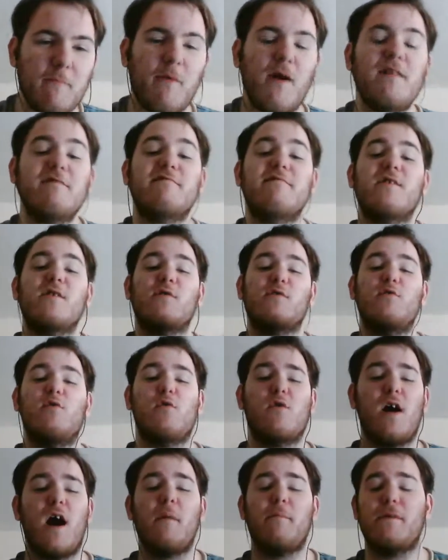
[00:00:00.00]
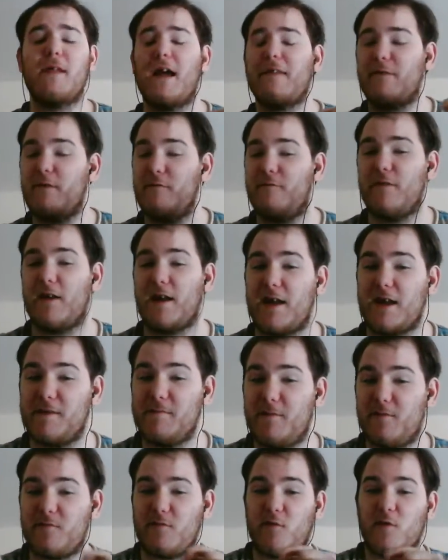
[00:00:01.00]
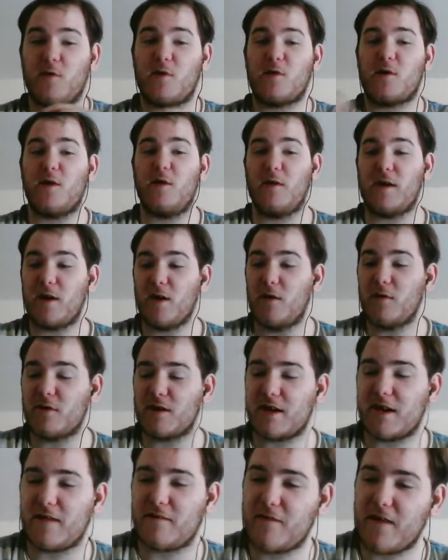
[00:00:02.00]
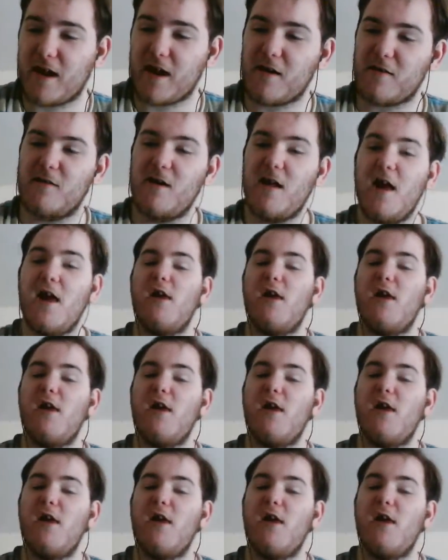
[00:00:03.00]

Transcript: but she grew up and had to fix it before going going and get there.